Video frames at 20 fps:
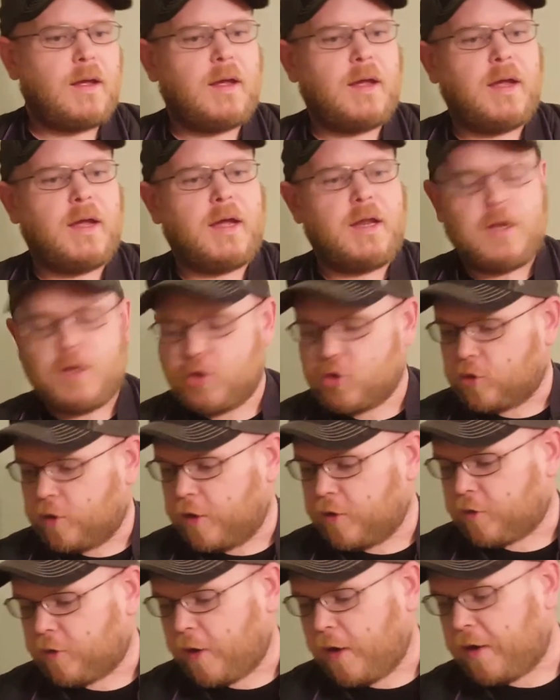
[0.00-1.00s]
And it
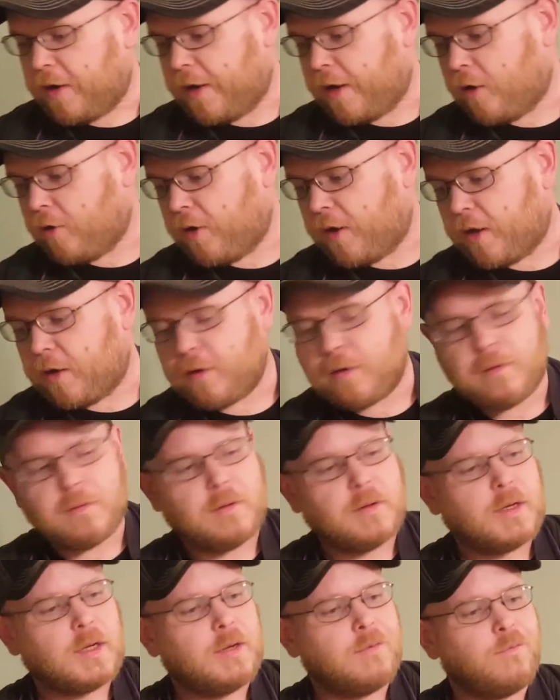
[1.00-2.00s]
shrinks right down and
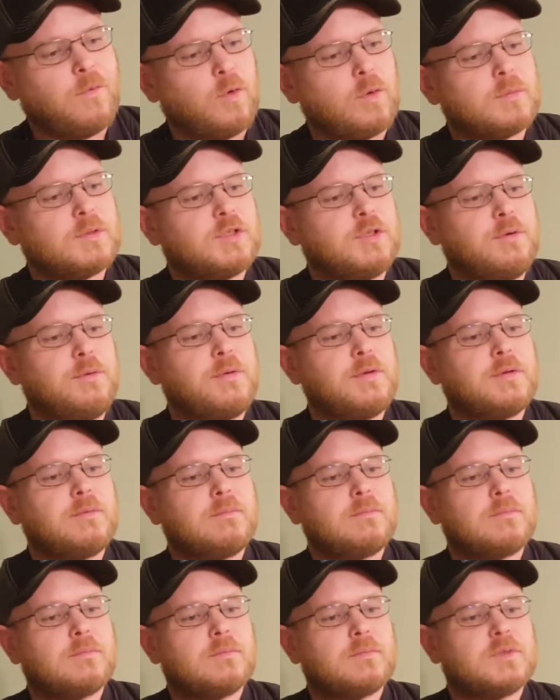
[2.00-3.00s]
conforms to the
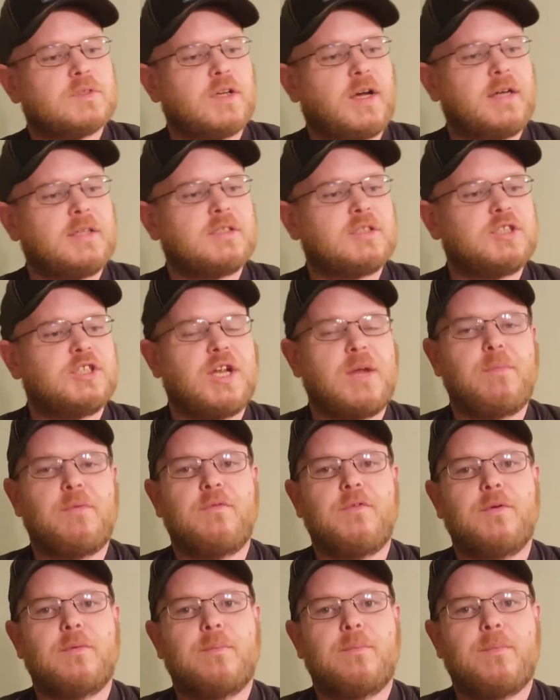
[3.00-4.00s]
size and shape
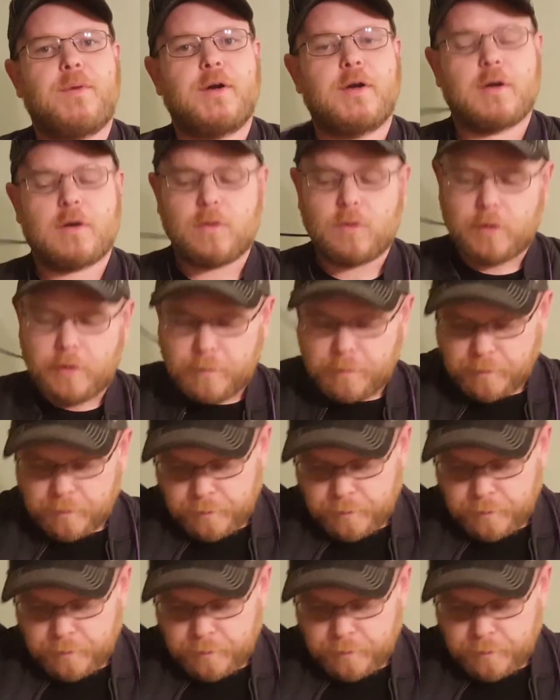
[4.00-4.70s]
of your paracord.